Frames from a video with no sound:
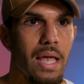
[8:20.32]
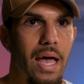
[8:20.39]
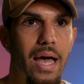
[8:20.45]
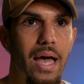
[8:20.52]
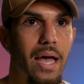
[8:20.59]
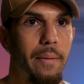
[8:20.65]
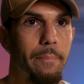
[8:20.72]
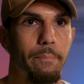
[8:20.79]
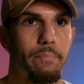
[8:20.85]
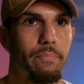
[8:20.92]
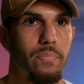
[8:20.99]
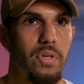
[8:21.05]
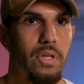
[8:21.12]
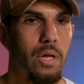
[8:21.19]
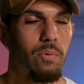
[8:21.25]
When
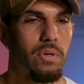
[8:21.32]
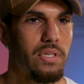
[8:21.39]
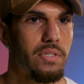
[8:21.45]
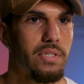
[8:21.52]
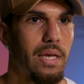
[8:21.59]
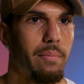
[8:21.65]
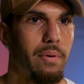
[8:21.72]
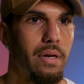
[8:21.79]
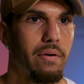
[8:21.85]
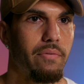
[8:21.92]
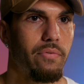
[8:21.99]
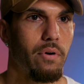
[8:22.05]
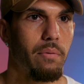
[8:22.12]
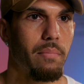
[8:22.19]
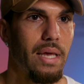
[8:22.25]
you're someone
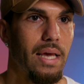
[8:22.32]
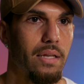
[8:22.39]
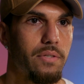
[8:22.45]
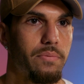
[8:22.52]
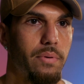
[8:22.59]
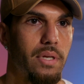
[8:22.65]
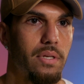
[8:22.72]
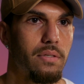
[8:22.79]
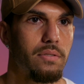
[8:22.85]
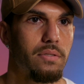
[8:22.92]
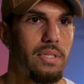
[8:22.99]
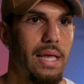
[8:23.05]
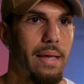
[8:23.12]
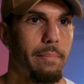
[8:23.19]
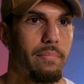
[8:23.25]
from Alice Springs
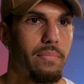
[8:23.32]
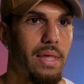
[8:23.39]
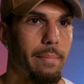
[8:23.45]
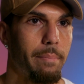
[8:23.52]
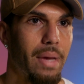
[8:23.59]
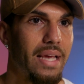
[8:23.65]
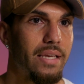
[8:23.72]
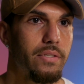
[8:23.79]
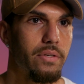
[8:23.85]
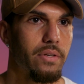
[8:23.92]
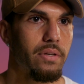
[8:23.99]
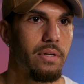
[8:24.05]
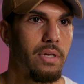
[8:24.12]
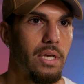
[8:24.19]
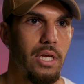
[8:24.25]
that makes
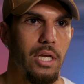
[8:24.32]
it,